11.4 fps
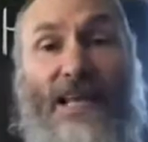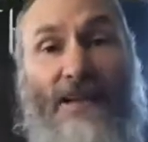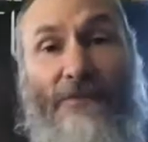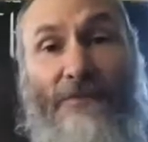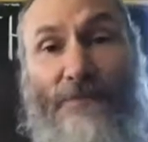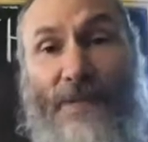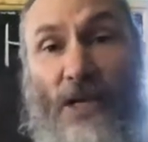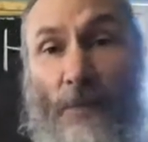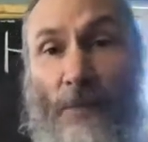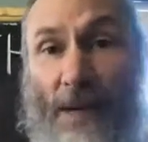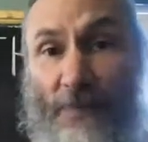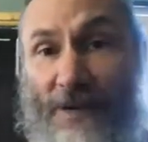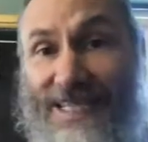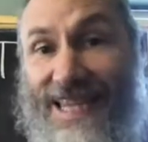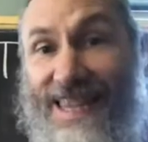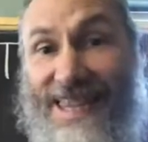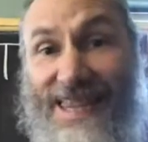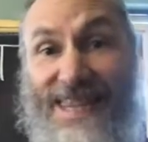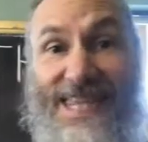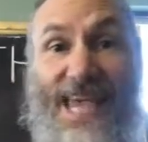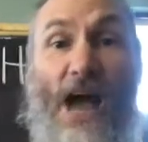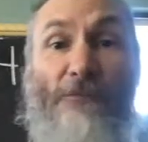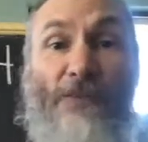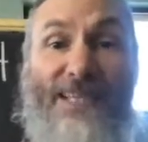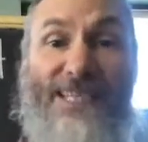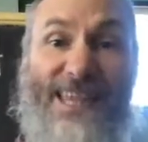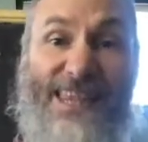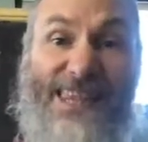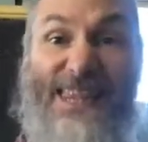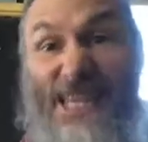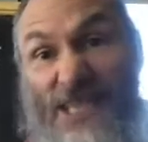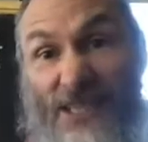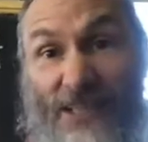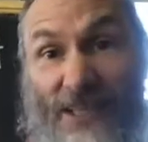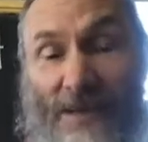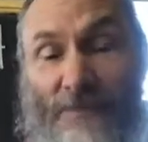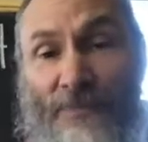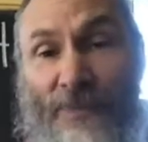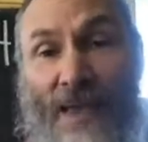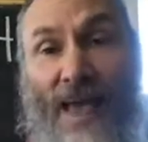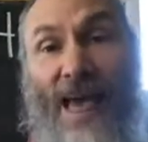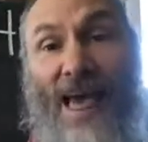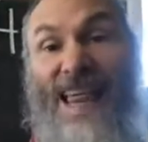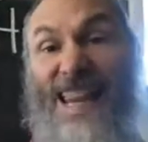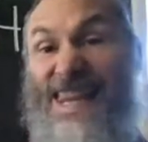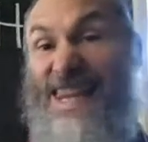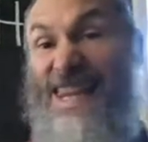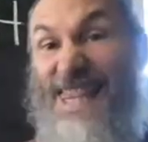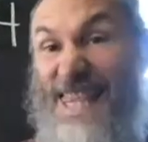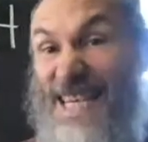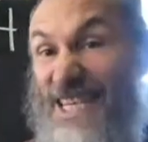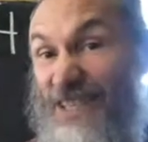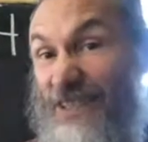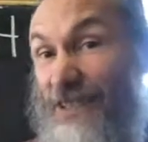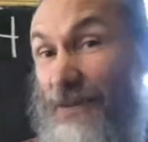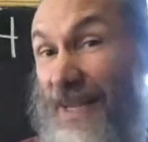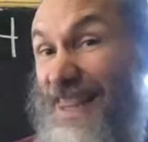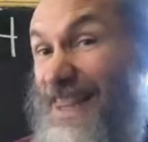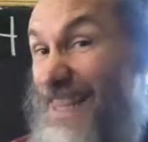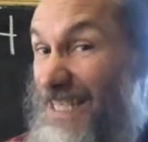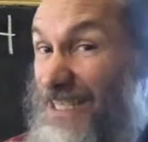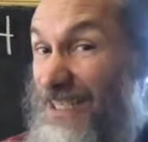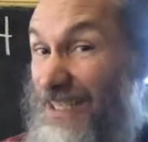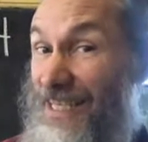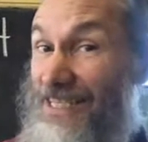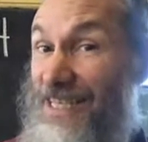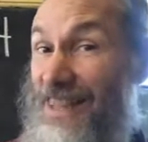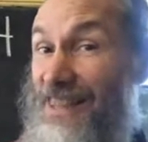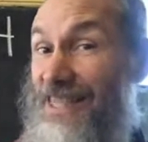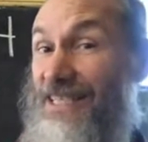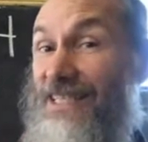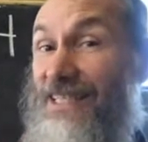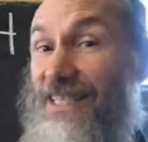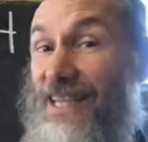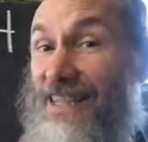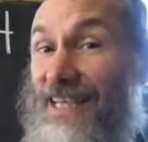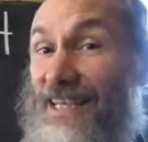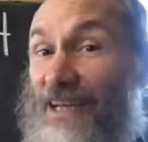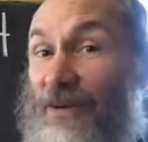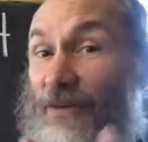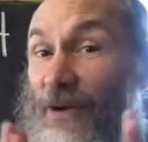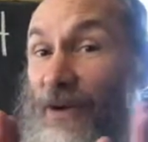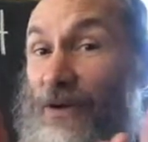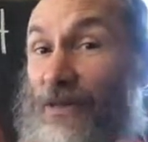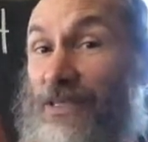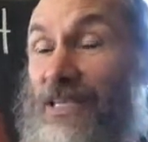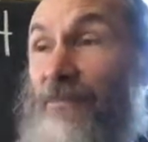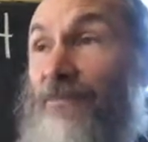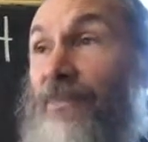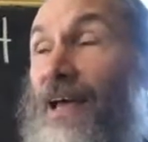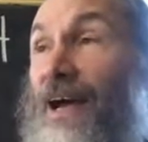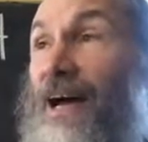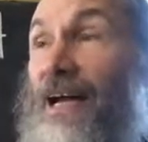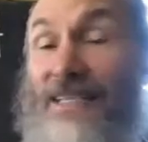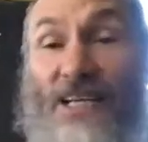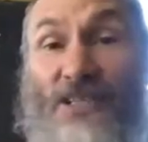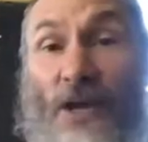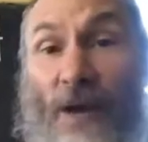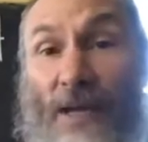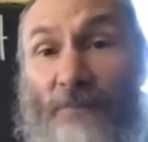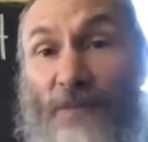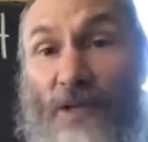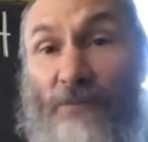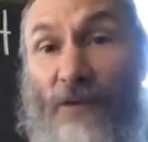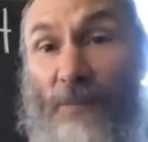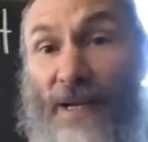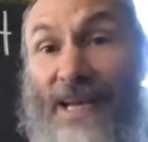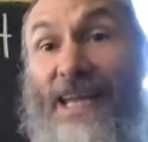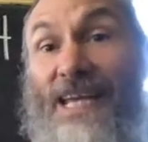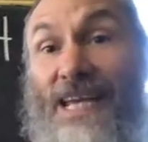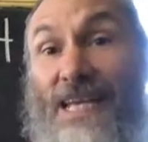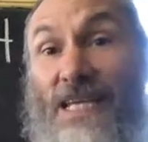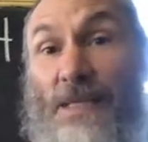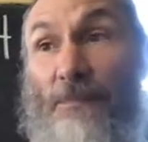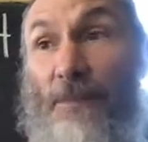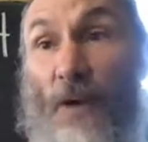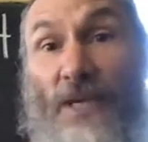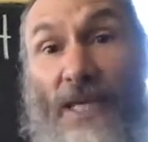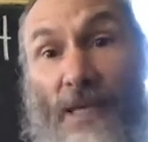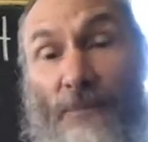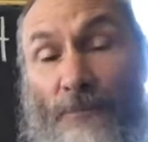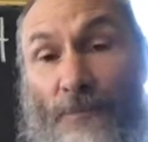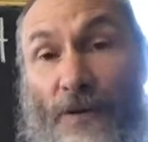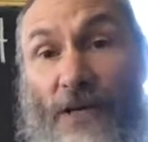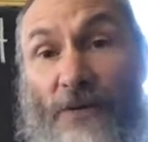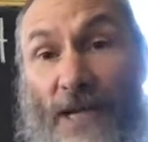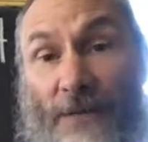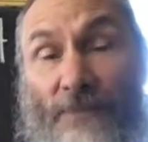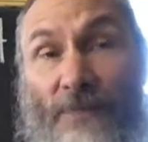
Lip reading: of Peter Piper, it's Theophilus Thistle. thistle. Do you know what a thistle is? A thistle is a thing that grows. It's actually quite beautiful, but it is pokey, prickery.